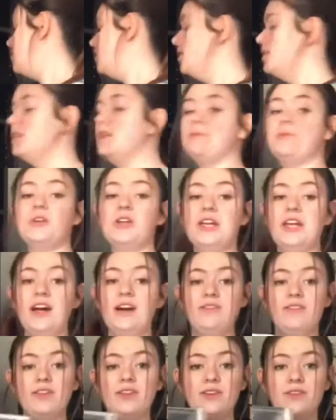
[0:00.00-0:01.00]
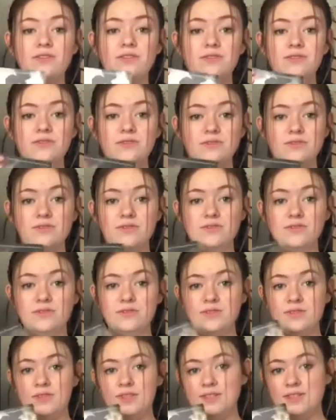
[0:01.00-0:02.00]
the pretty cover though.
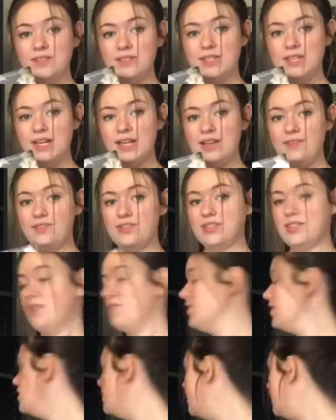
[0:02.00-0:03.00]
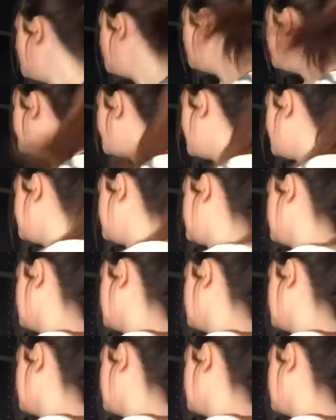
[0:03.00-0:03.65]
I love this cover, but